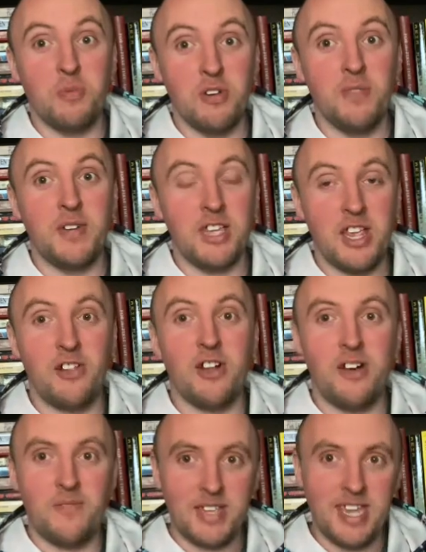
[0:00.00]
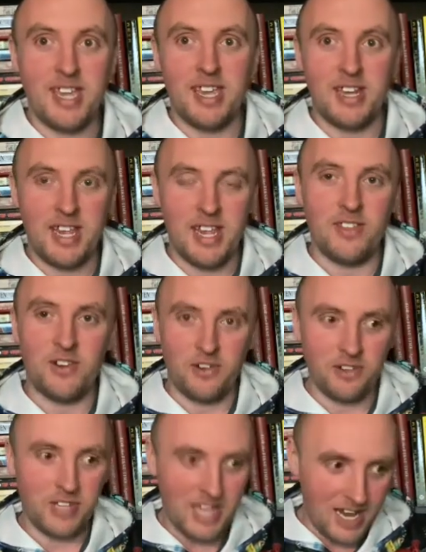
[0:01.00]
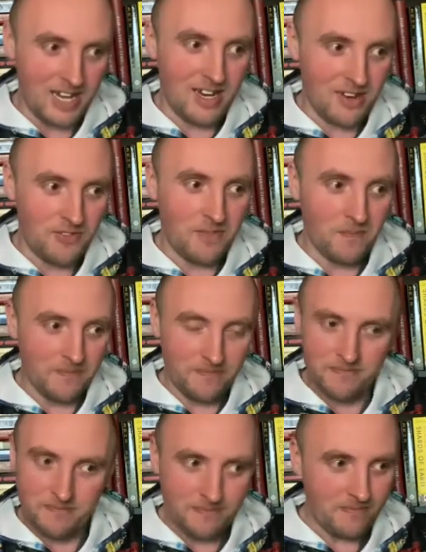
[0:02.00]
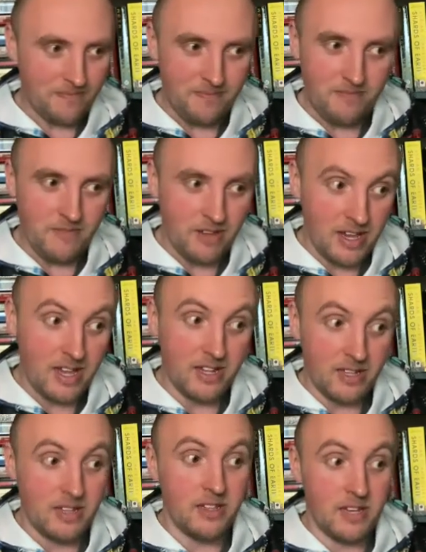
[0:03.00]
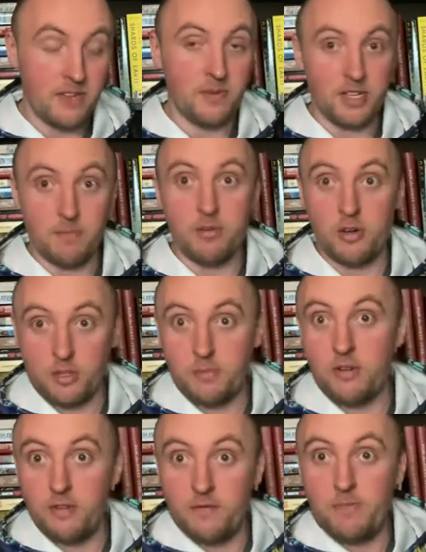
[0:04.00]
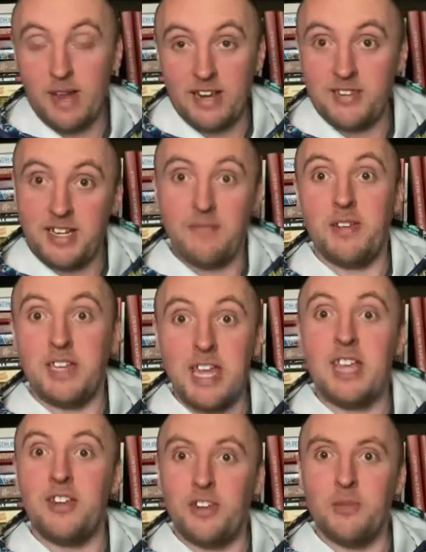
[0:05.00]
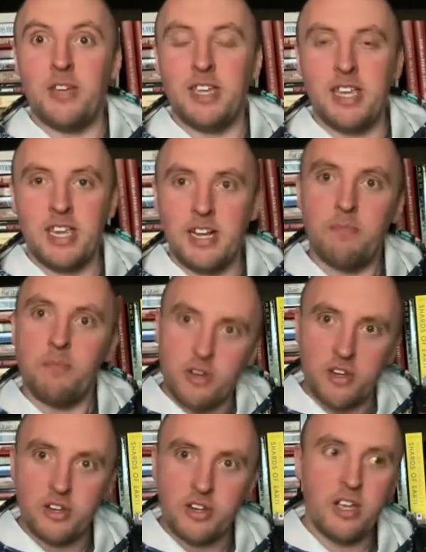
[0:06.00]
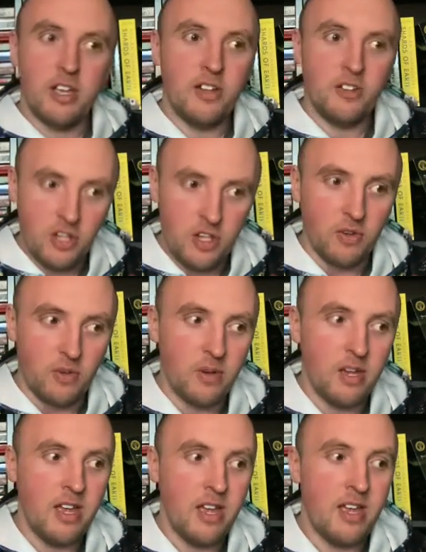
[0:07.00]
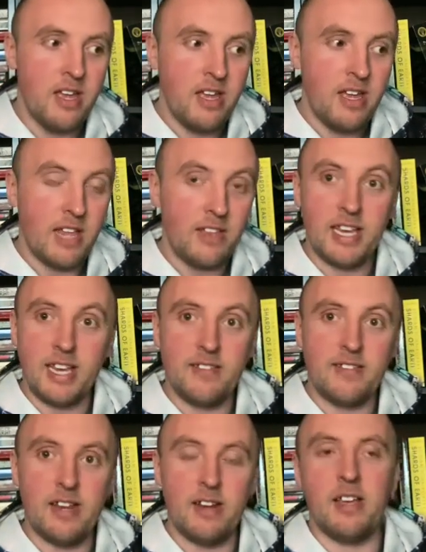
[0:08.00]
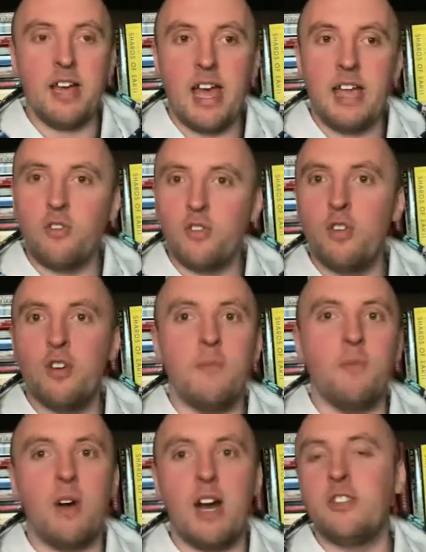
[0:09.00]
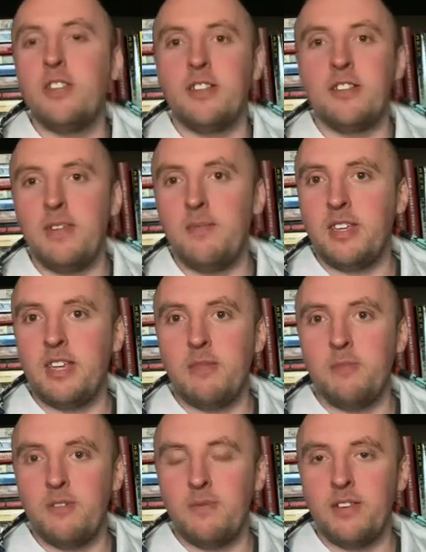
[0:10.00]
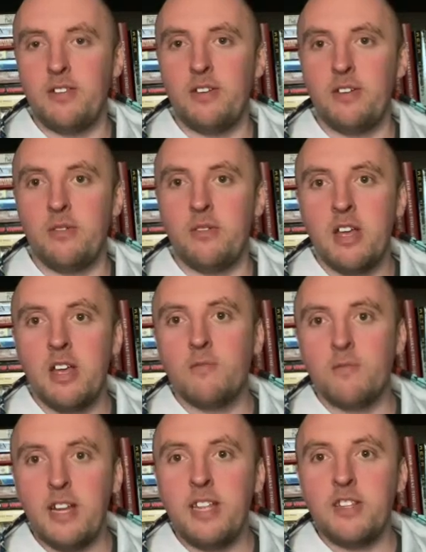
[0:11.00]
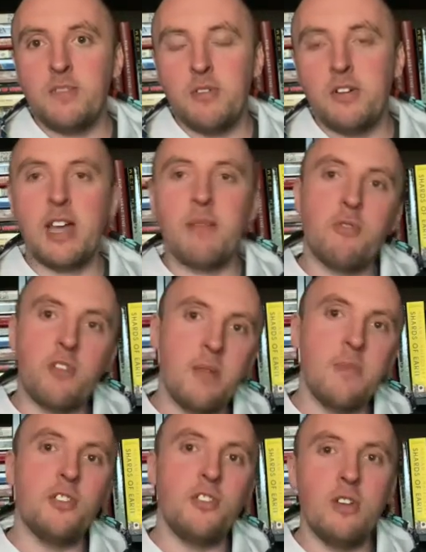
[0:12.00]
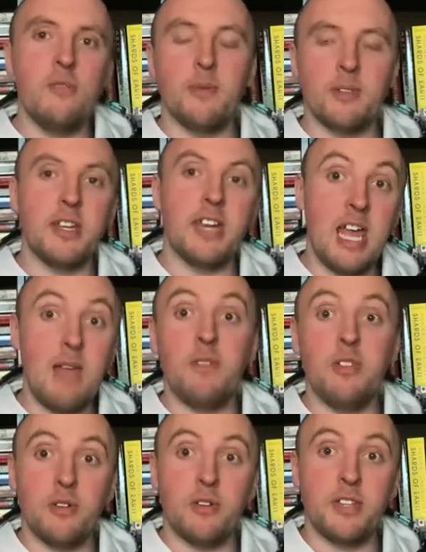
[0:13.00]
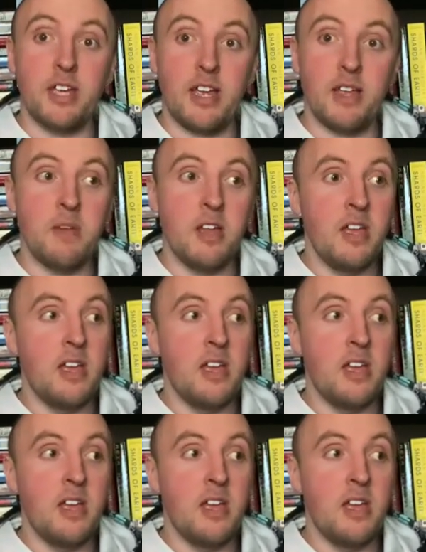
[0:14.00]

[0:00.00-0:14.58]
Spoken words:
move to kill off a kid in the early 80s. And this was a bold move by Stephen King doing it in a book, too. And like I said, I grew up watching Stephen King movies. So reading this book, I pretty much knew what was going to happen the whole time.